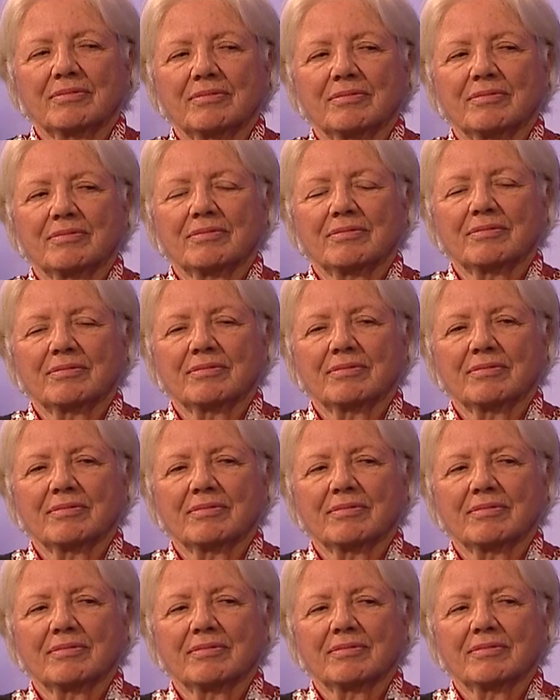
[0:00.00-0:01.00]

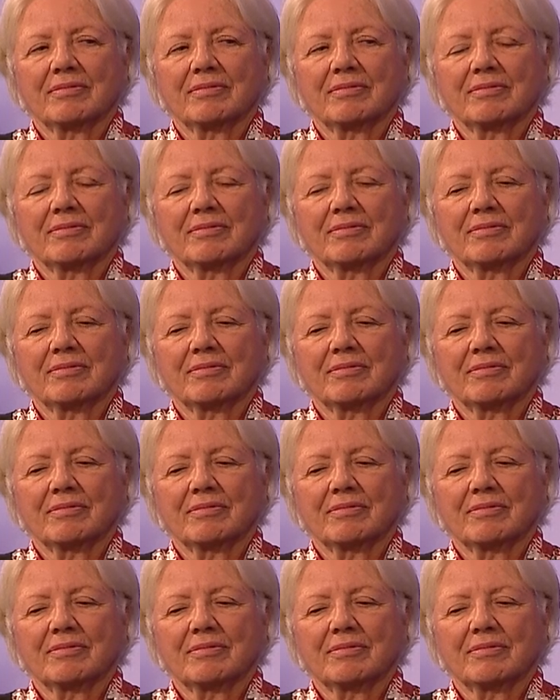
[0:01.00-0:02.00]

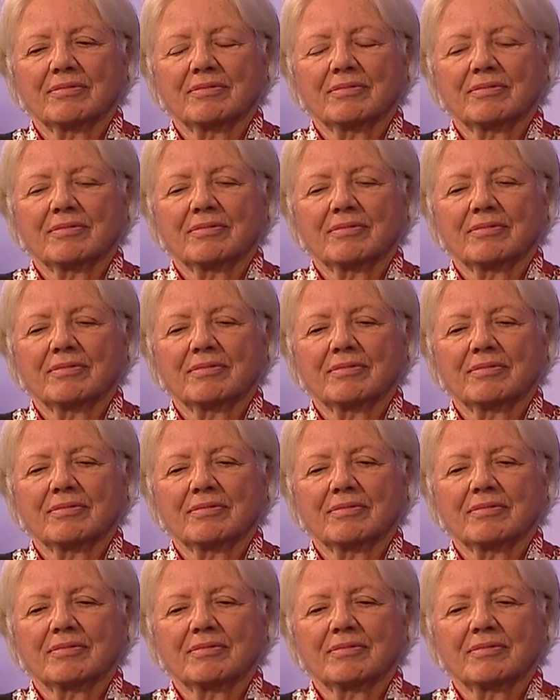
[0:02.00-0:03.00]

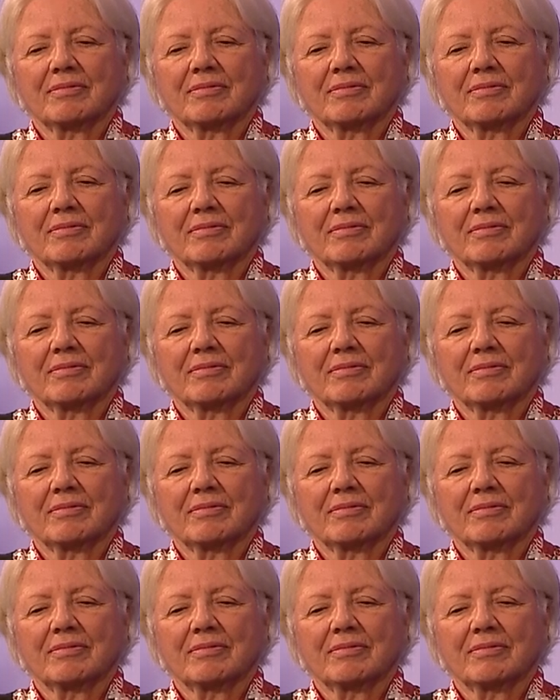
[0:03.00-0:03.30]
This person isn't speaking.